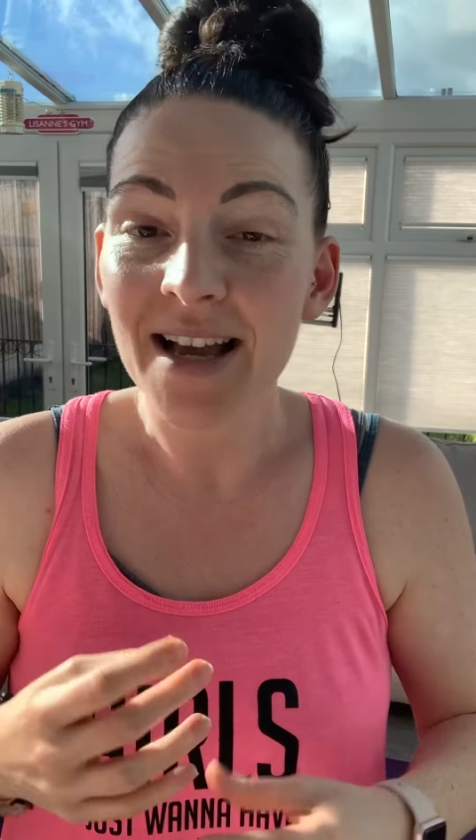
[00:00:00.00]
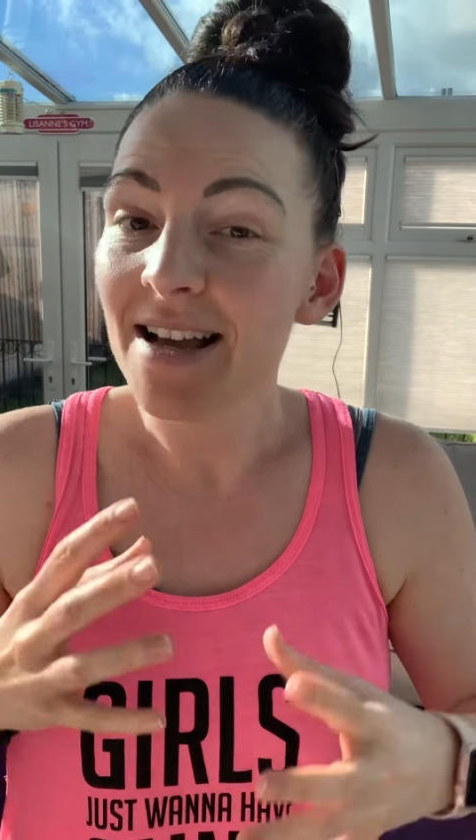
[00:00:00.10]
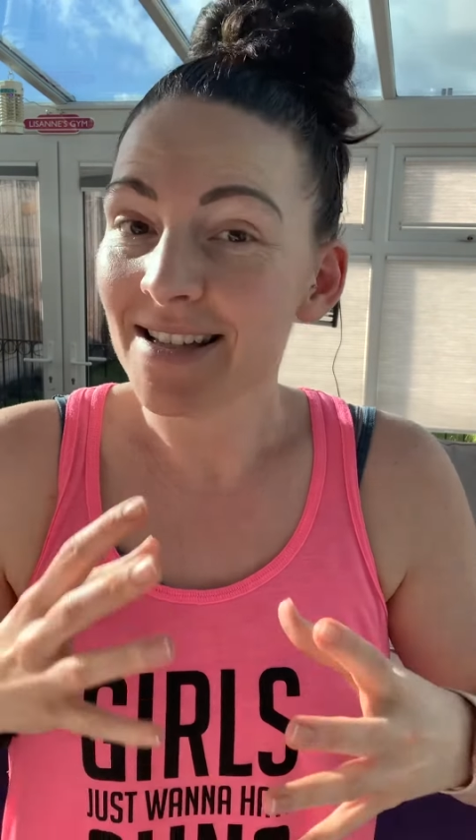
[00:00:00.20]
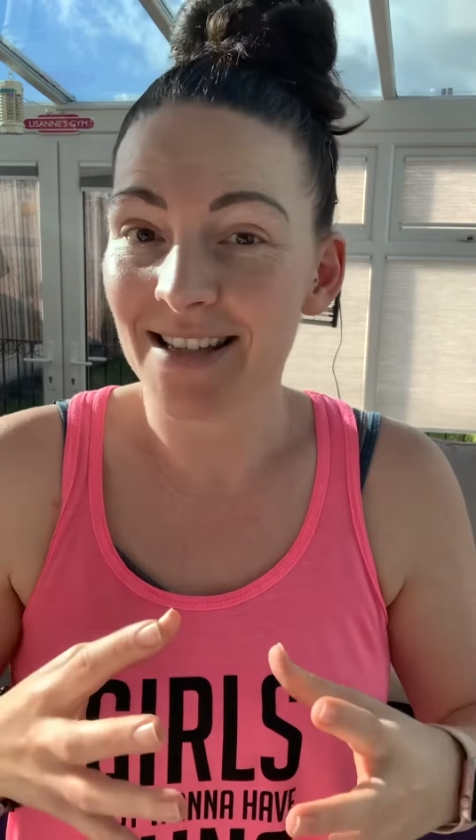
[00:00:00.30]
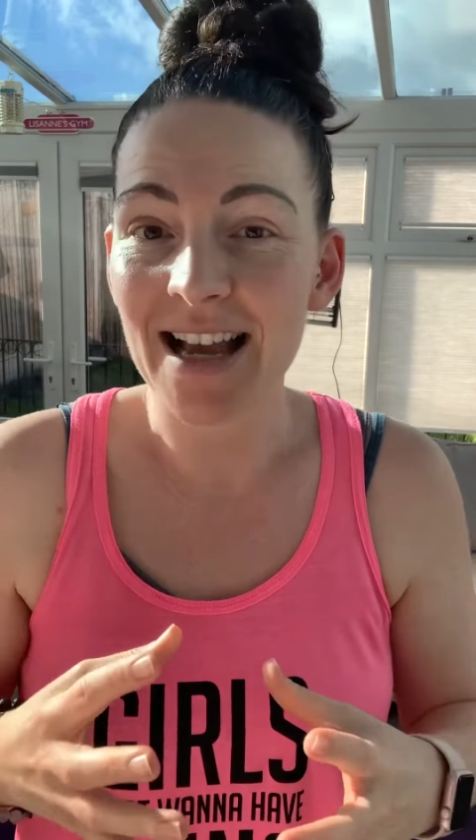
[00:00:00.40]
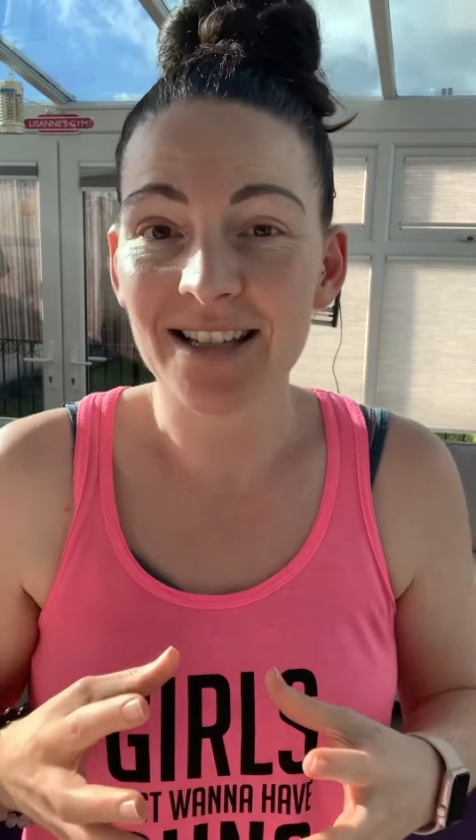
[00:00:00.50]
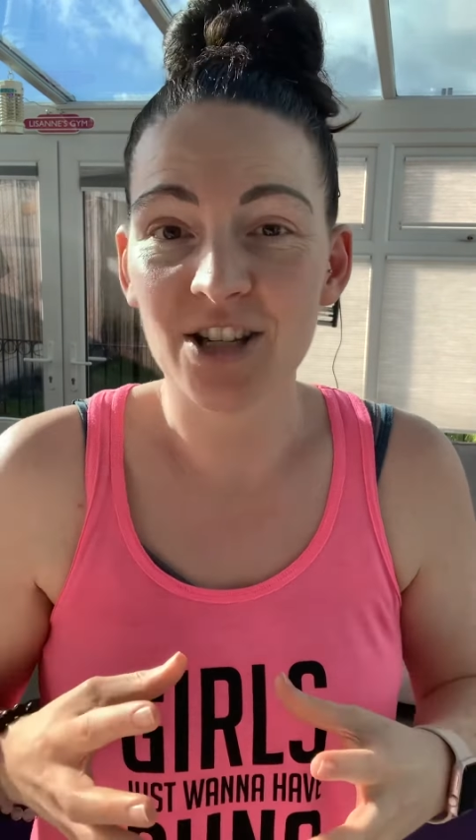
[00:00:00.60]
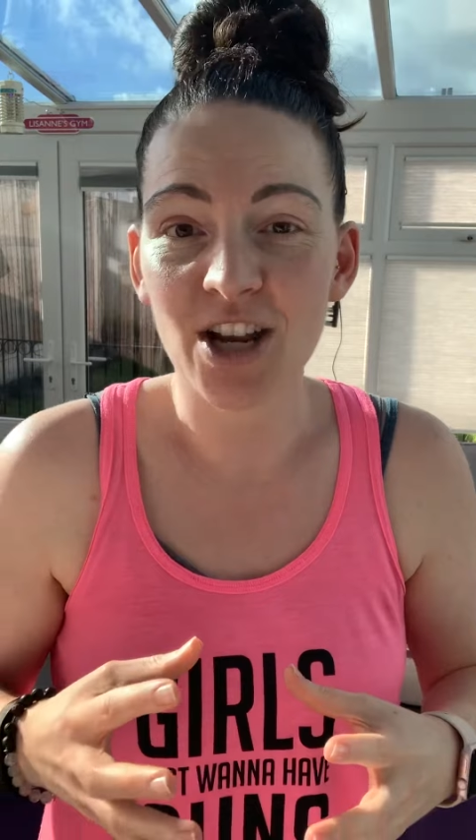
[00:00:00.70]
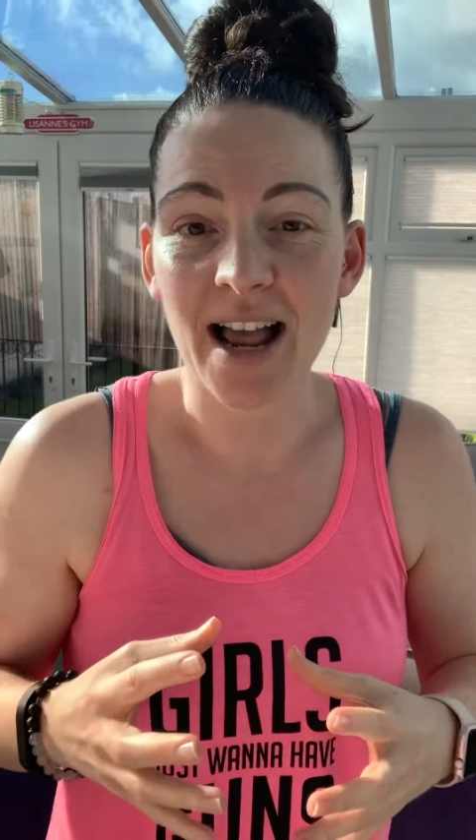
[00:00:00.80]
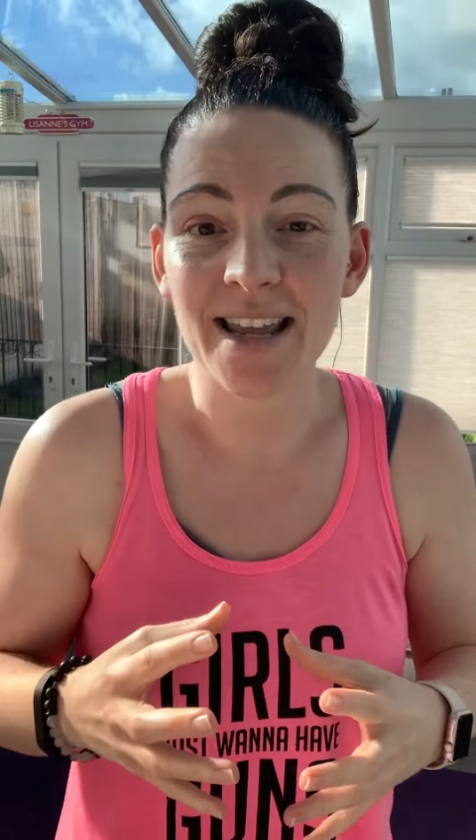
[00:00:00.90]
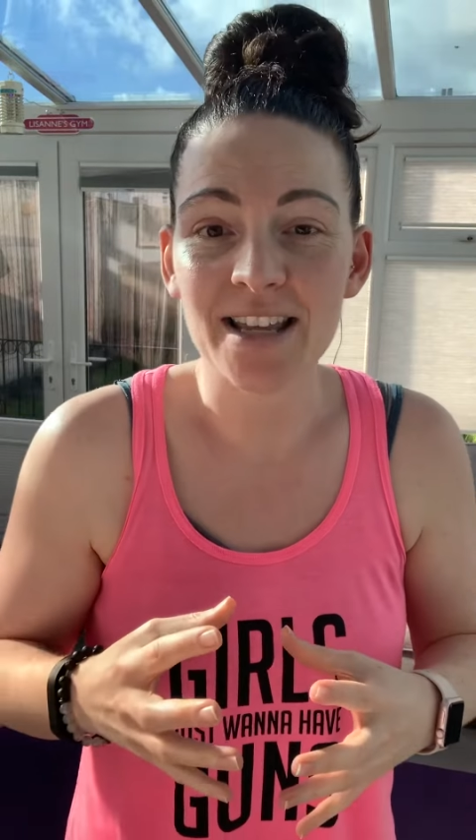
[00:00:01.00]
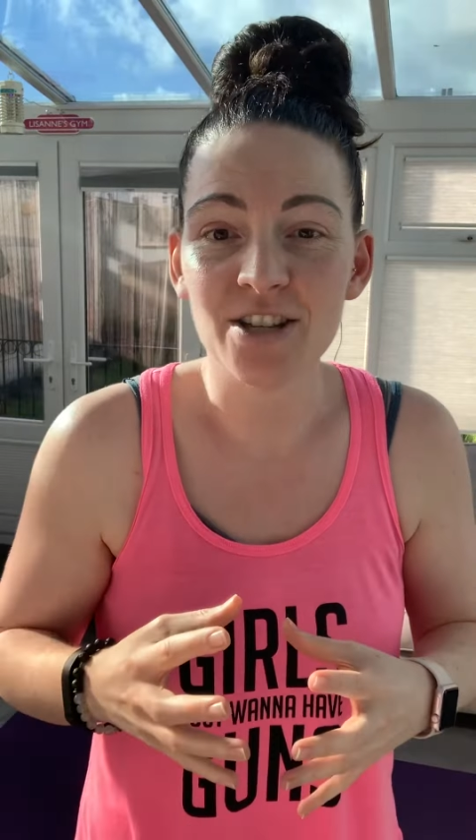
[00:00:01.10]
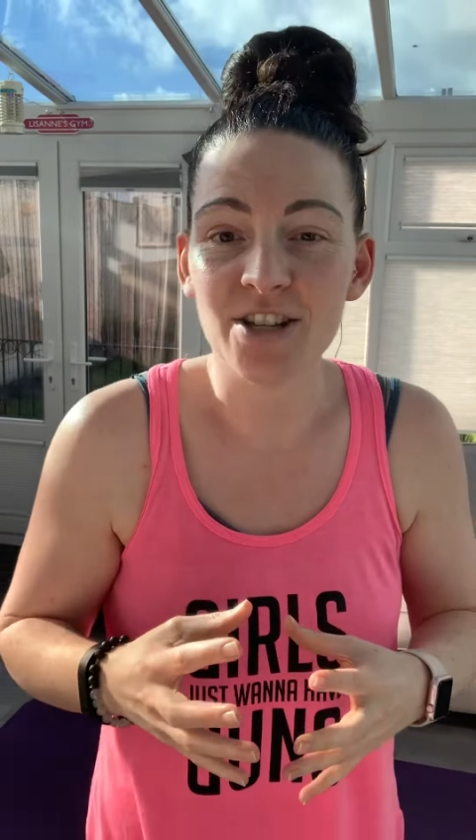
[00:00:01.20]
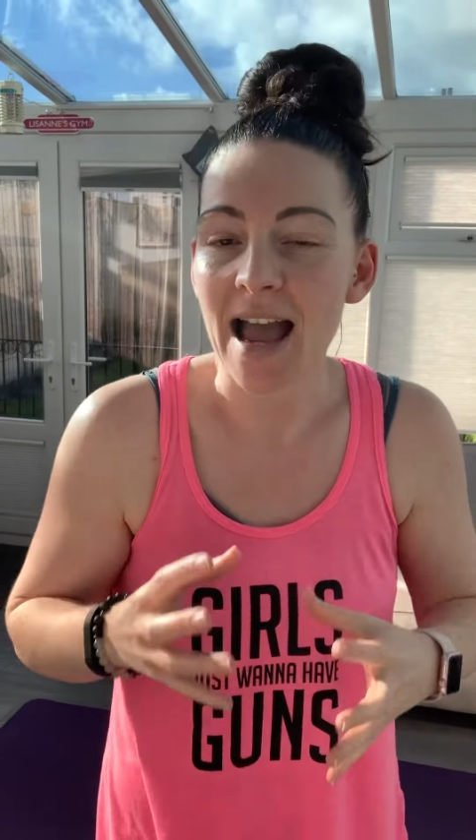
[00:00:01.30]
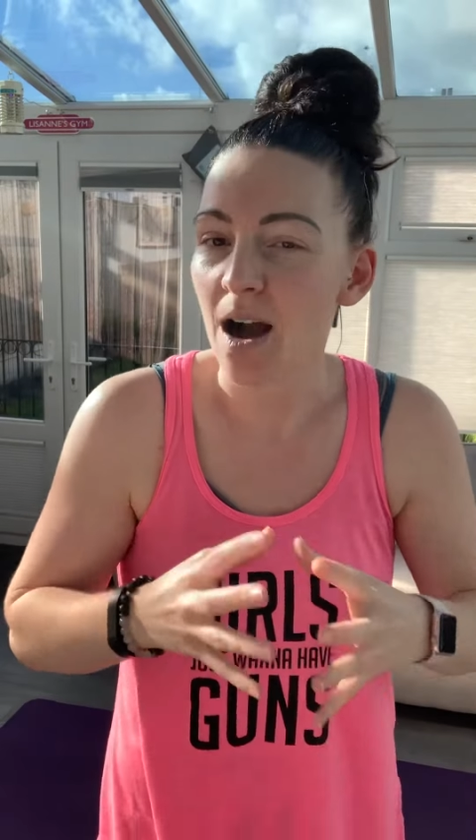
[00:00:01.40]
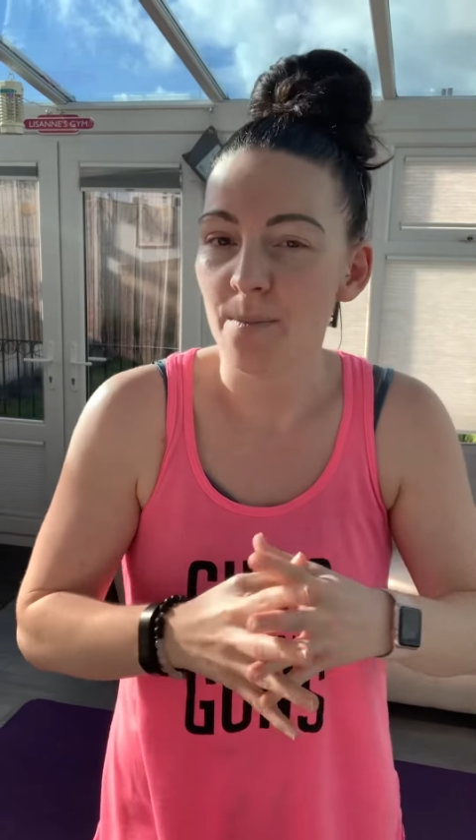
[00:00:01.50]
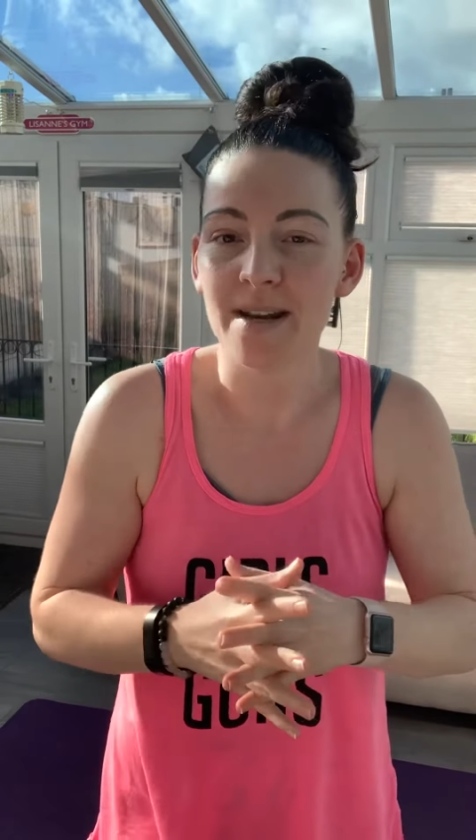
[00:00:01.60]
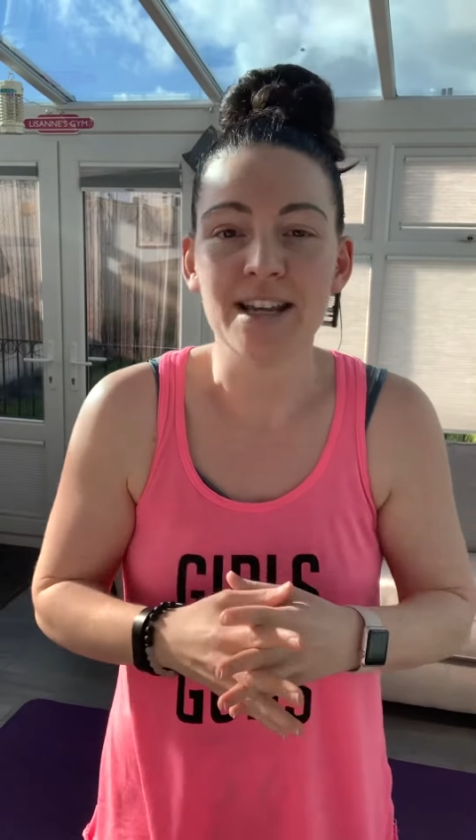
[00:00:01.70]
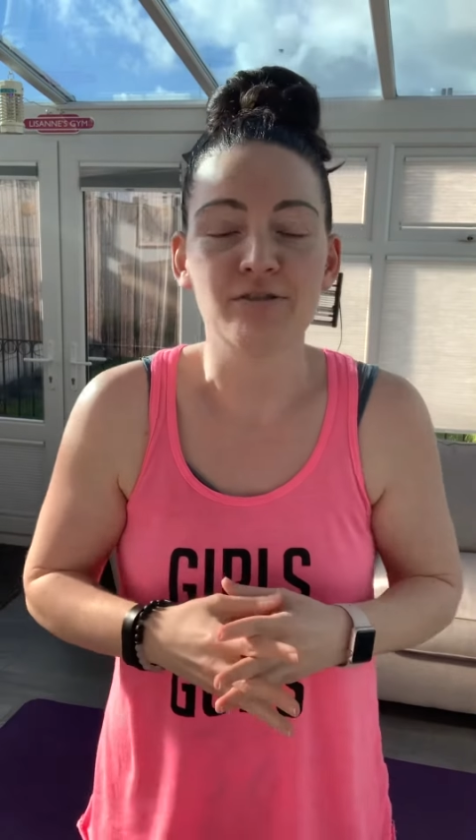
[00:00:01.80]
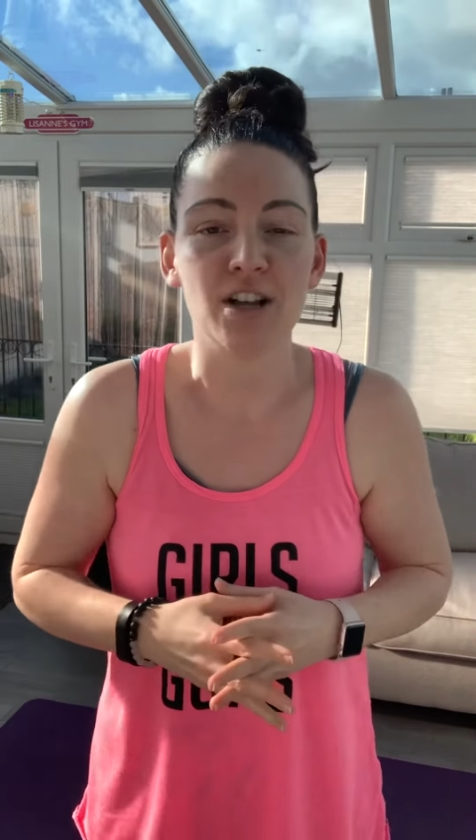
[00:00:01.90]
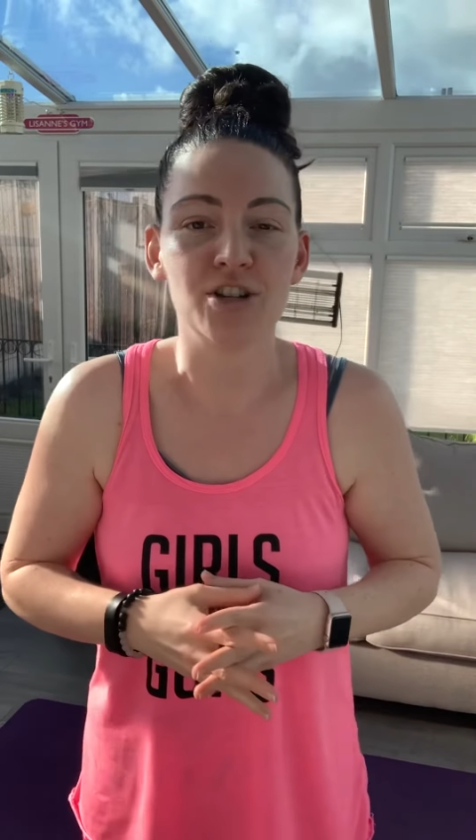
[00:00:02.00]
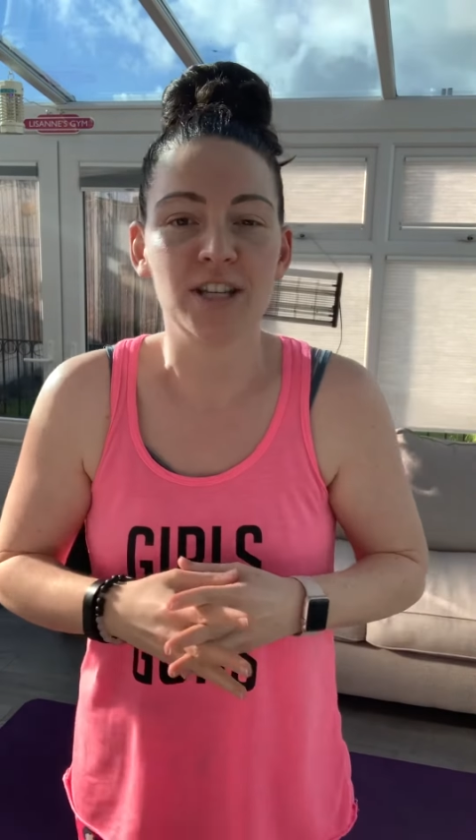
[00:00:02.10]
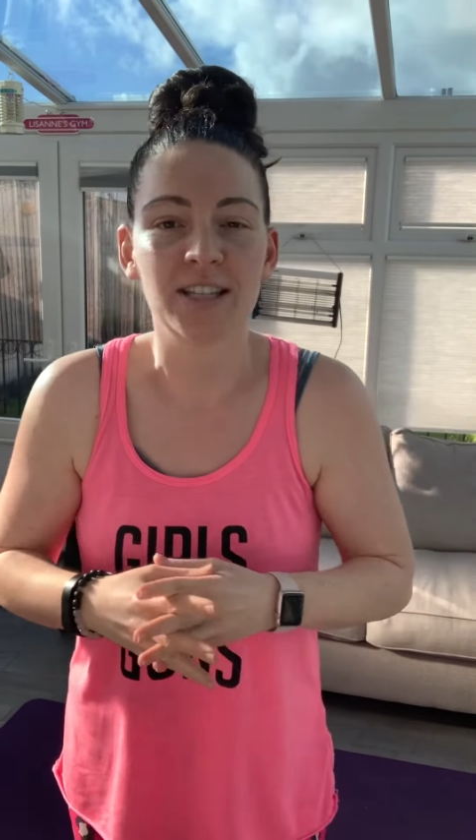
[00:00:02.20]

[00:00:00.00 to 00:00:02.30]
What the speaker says: So that's the challenge. How many crunches